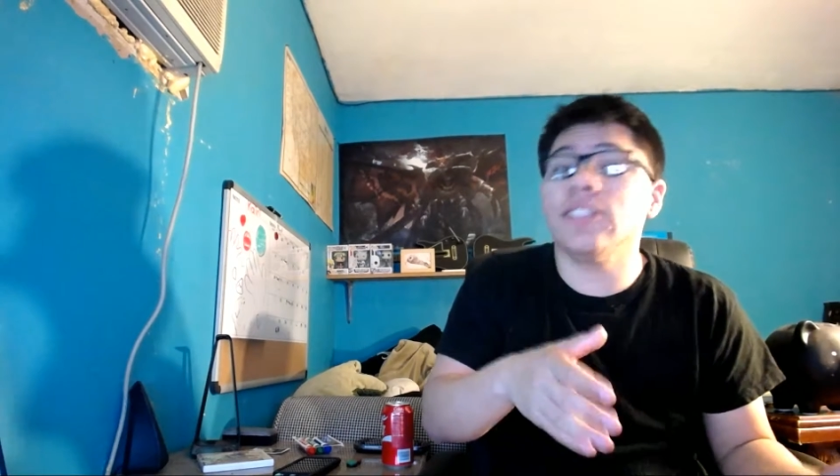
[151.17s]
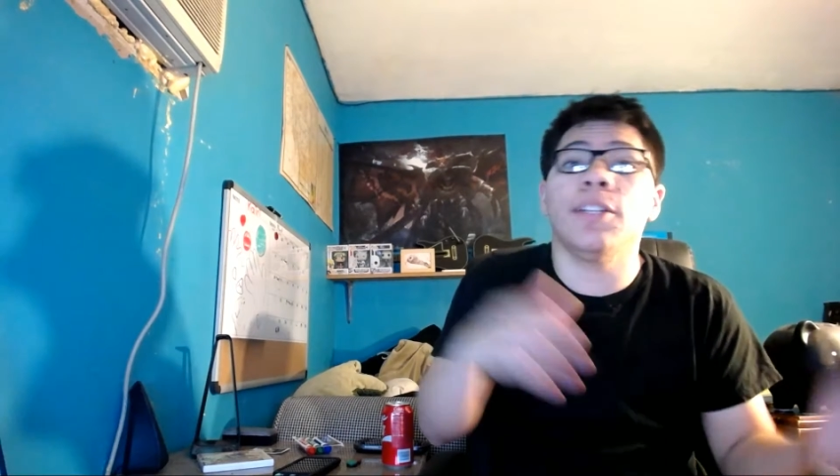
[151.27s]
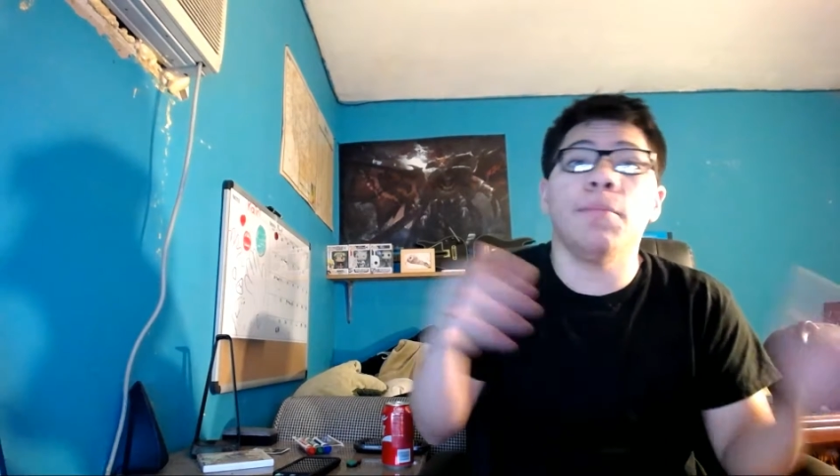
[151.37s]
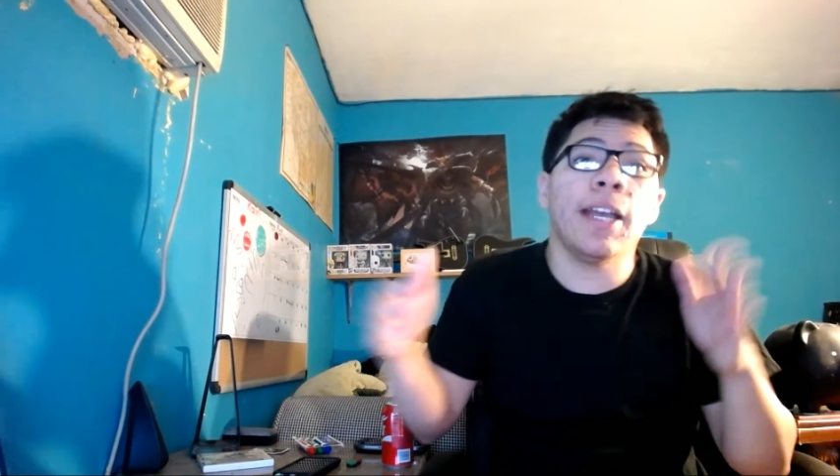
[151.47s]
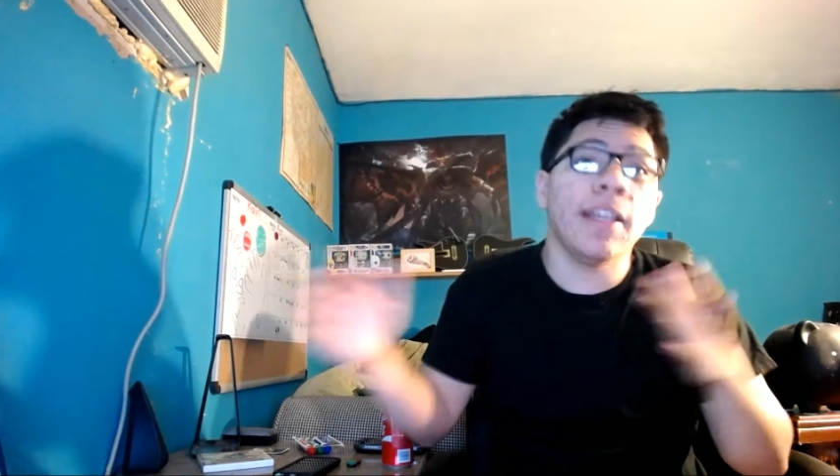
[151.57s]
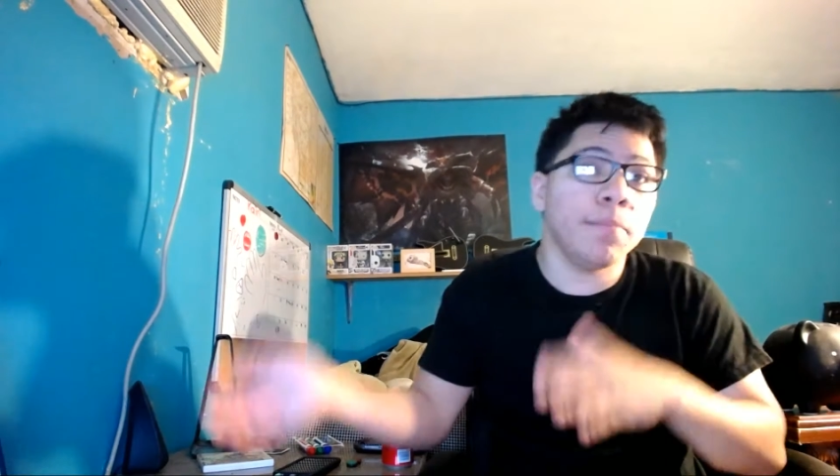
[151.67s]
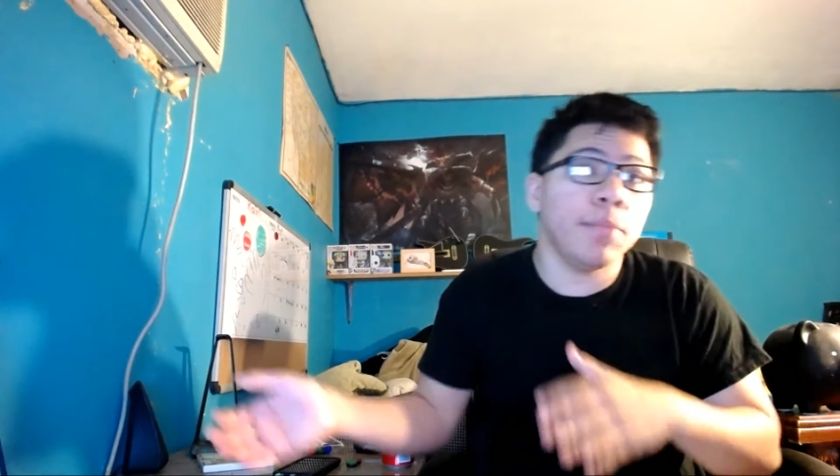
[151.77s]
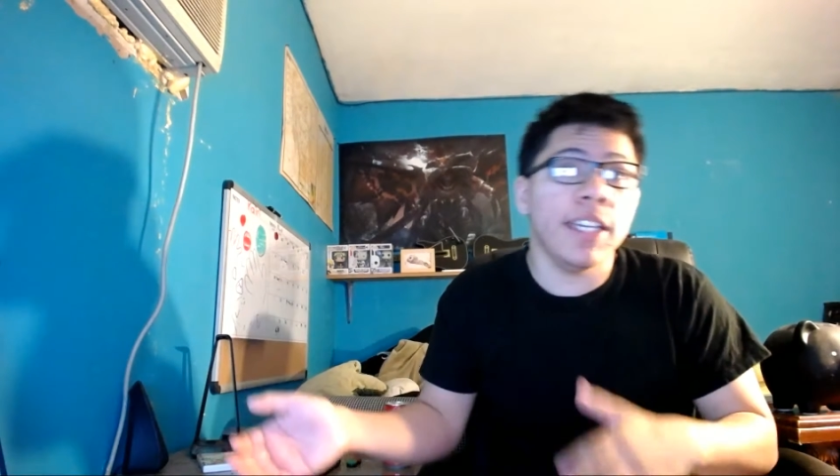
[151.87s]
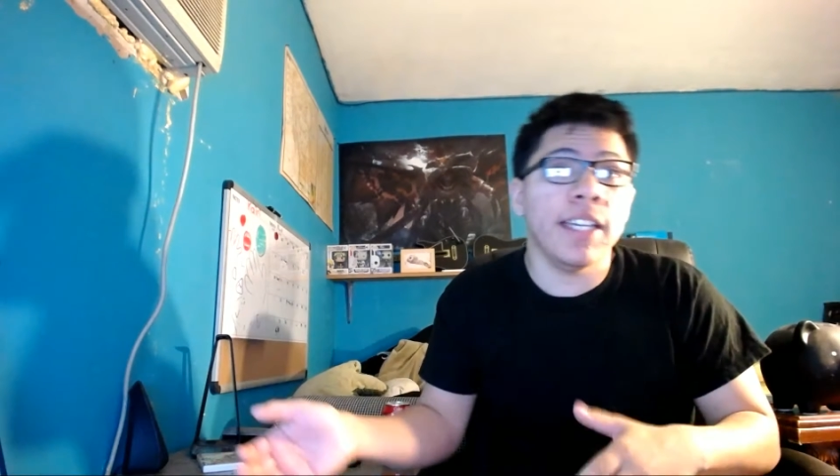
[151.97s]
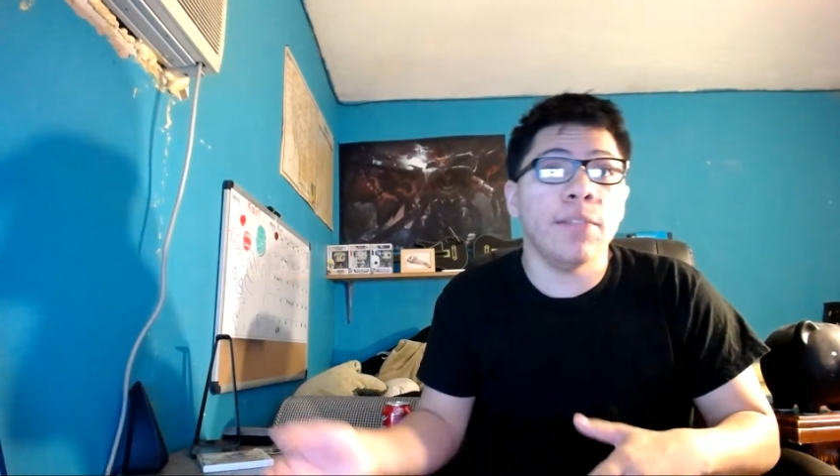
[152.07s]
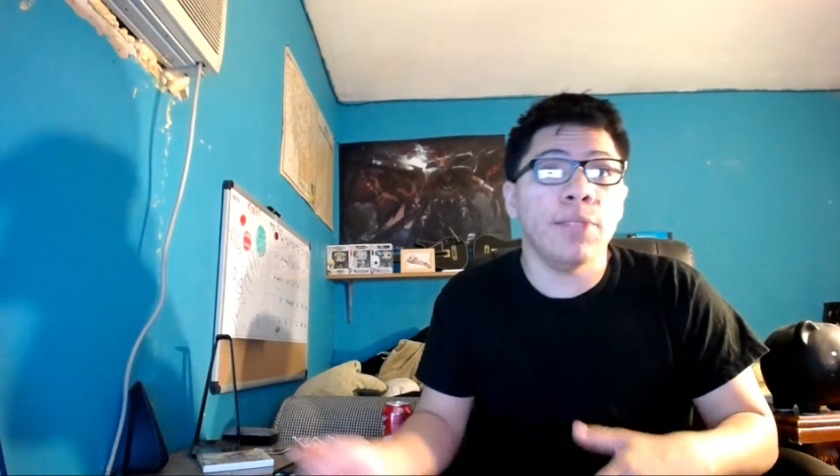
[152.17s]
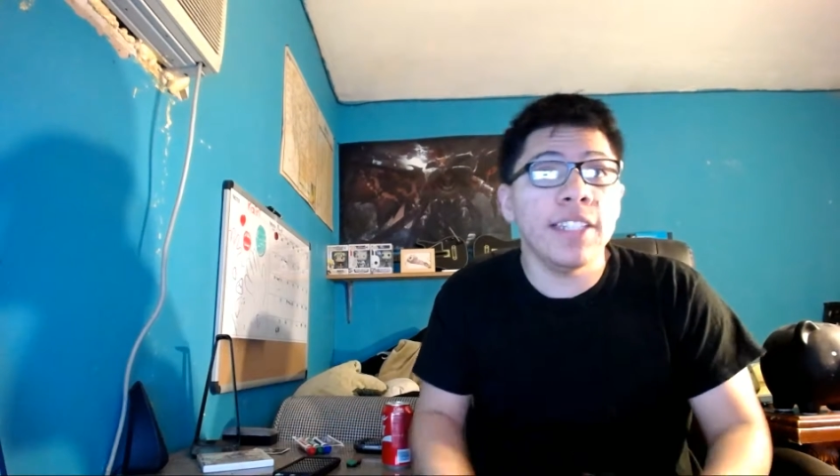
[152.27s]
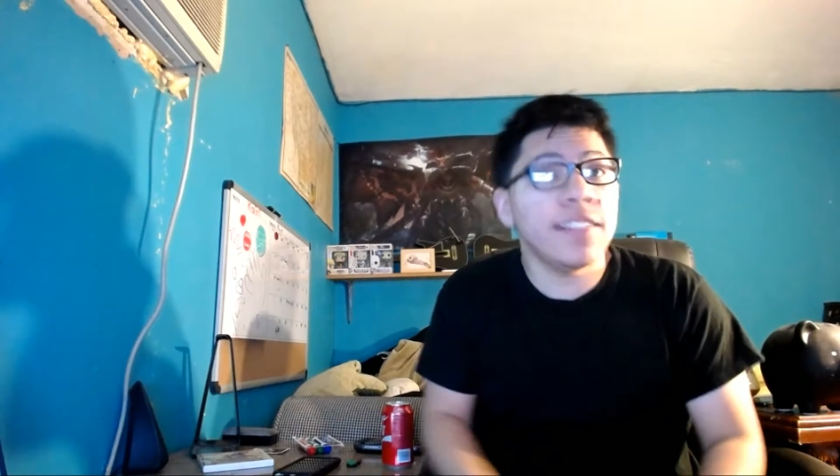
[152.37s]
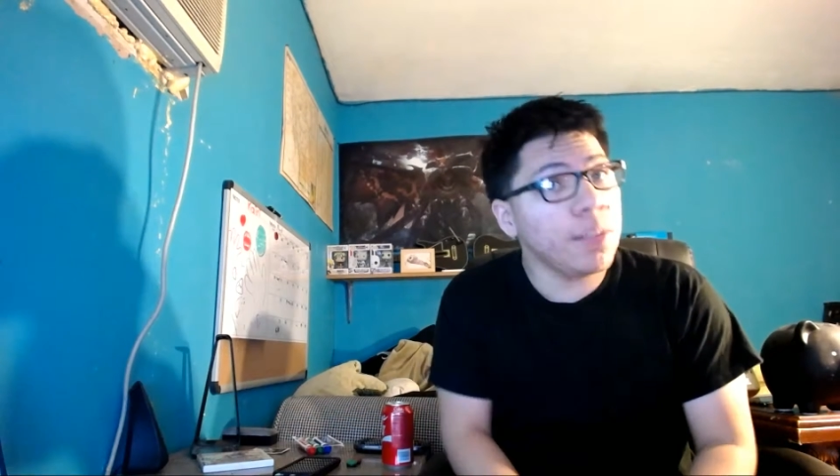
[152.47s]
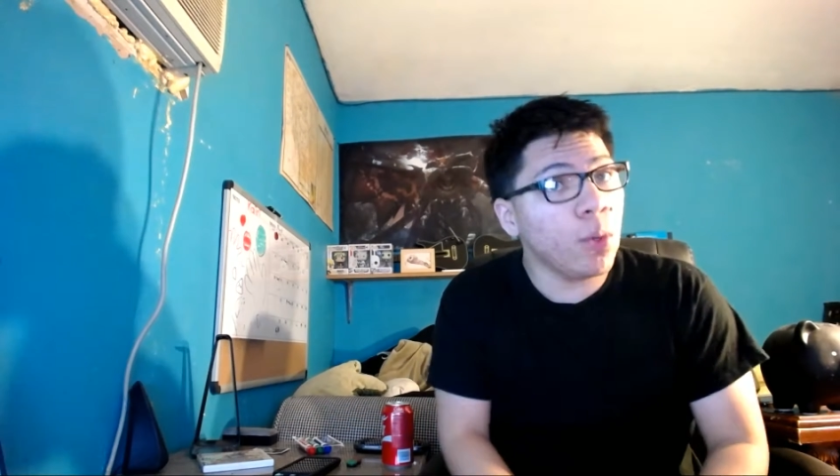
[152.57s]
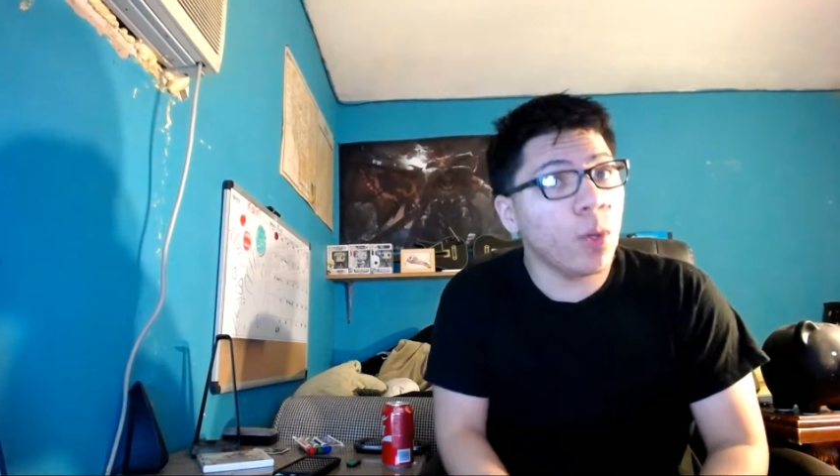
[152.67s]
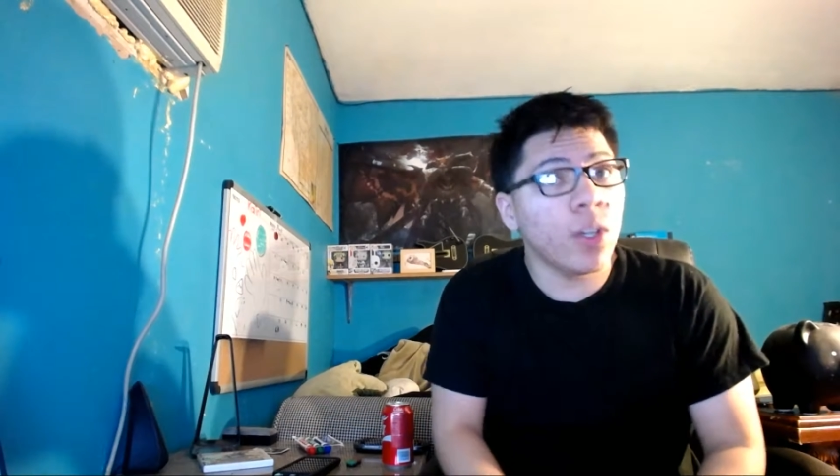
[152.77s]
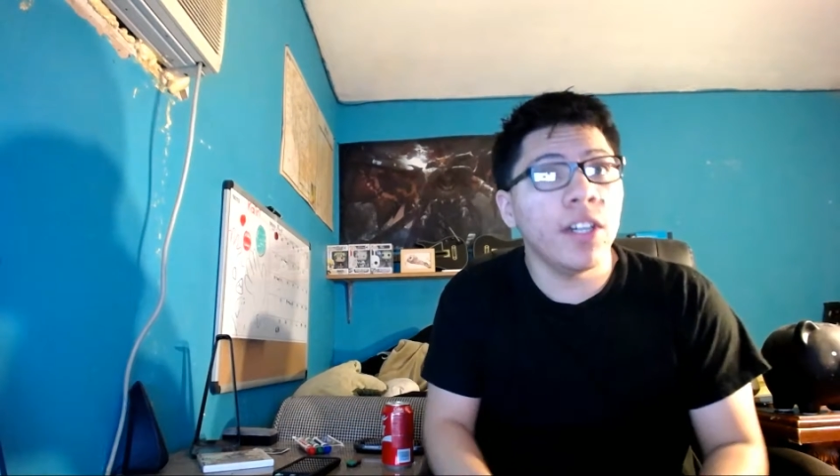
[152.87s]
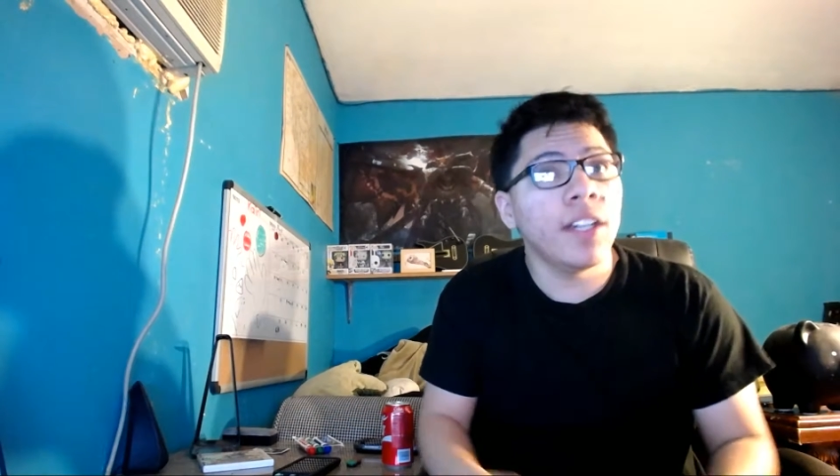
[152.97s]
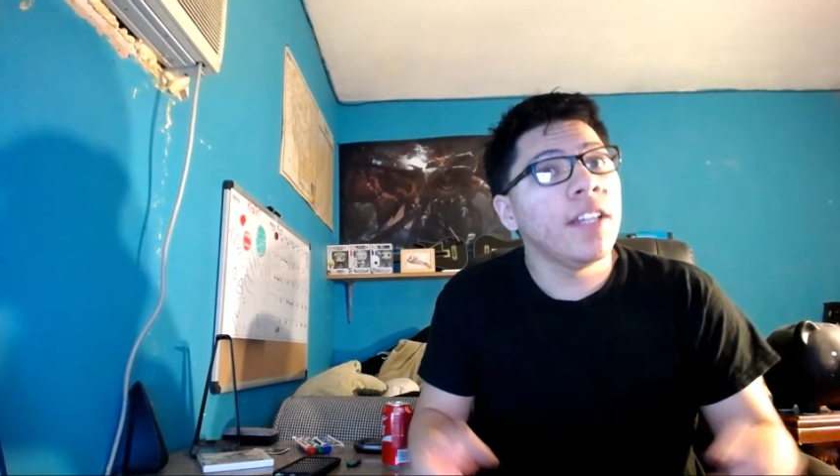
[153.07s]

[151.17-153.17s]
so they might be releasing more.